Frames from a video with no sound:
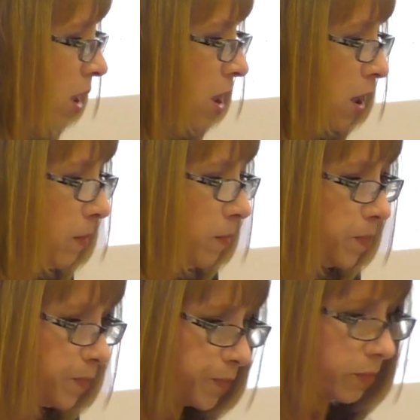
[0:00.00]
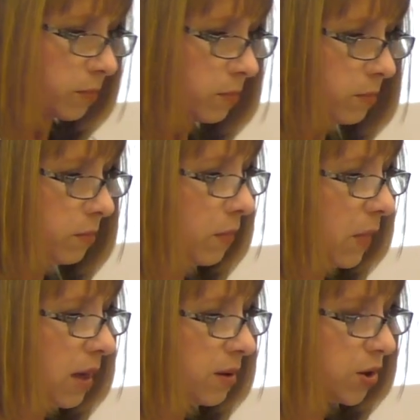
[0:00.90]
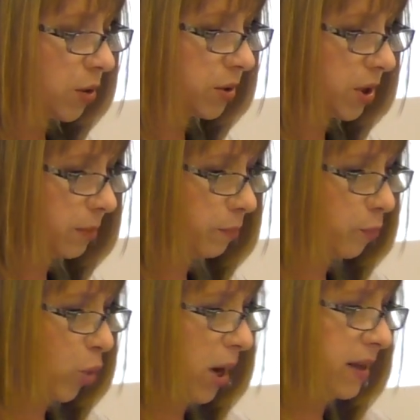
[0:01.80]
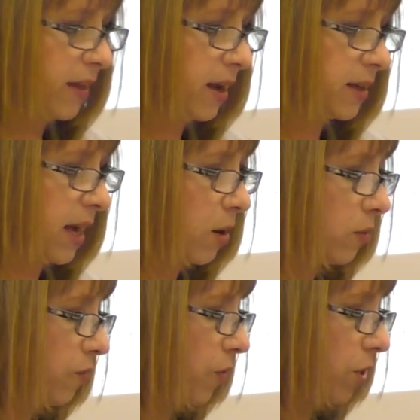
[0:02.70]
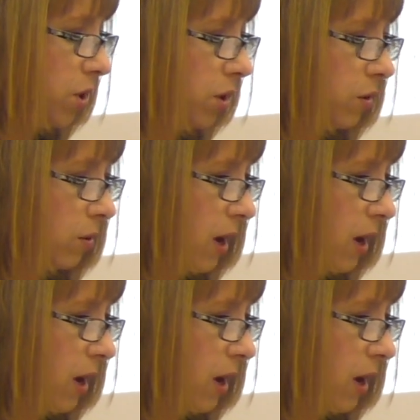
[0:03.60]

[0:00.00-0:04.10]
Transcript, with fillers: Um, so to break that down for you,